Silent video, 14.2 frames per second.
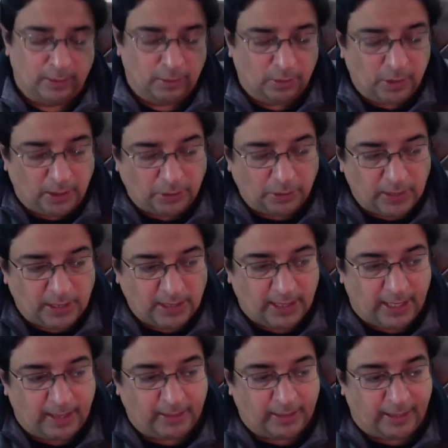you got to
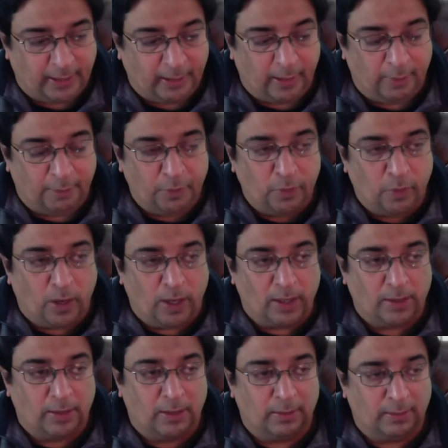understand that if you
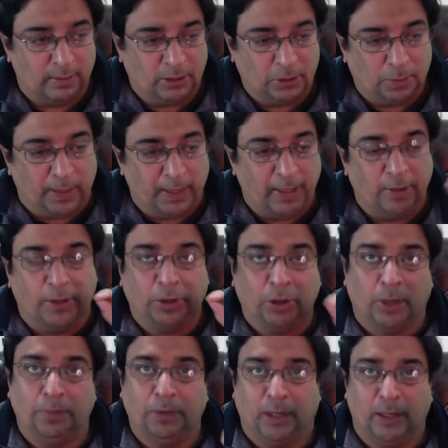are spending your
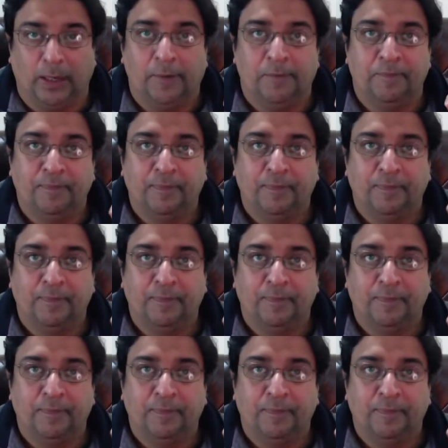top dollar,